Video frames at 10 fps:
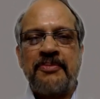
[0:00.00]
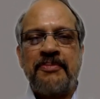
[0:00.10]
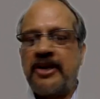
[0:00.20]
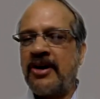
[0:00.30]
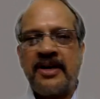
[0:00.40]

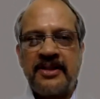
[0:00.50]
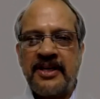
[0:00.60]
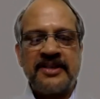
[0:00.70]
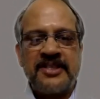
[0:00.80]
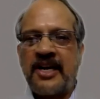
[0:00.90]
Beyond
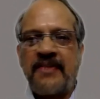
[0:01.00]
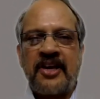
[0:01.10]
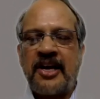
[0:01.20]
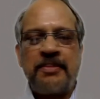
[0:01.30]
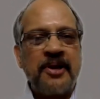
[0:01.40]
the
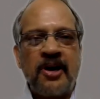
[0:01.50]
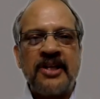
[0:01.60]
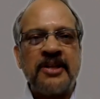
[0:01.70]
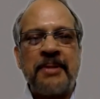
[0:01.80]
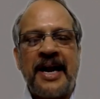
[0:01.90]
certificate, beyond
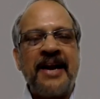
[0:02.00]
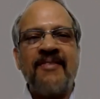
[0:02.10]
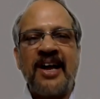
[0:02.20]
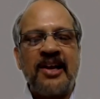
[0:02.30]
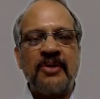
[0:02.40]
the brand
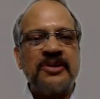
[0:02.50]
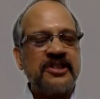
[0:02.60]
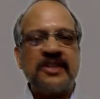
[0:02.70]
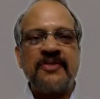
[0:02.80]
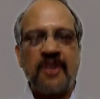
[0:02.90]
value.
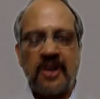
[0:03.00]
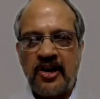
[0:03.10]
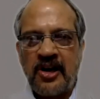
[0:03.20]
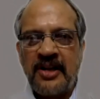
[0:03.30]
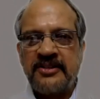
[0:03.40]
Is it for
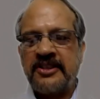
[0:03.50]
knowledge?